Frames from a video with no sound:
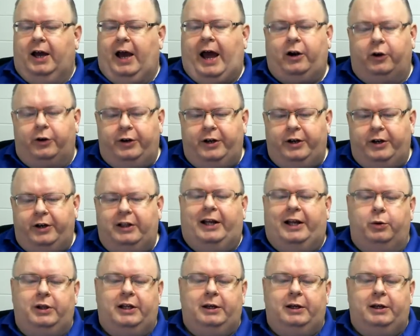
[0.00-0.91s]
I don't
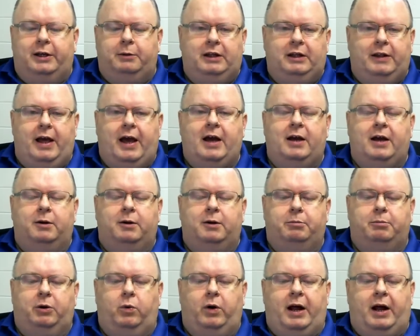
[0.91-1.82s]
literally mean that,
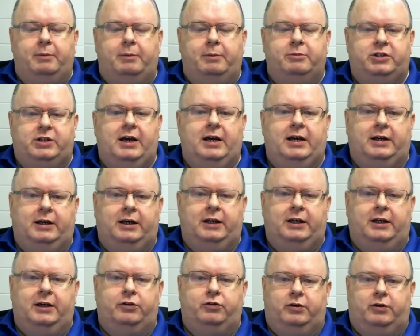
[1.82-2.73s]
but what I'm saying
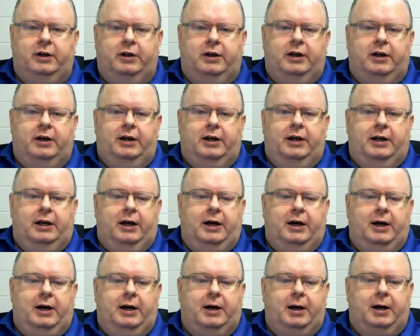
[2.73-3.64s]
is,
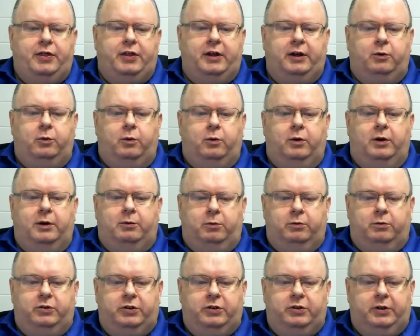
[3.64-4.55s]
I think
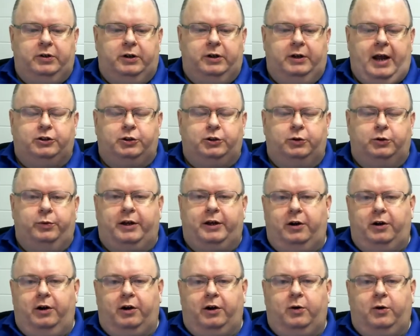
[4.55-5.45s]
to answer
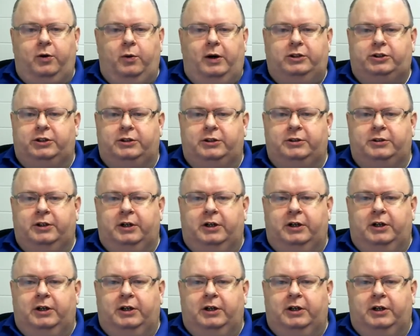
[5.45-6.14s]
Rick your question,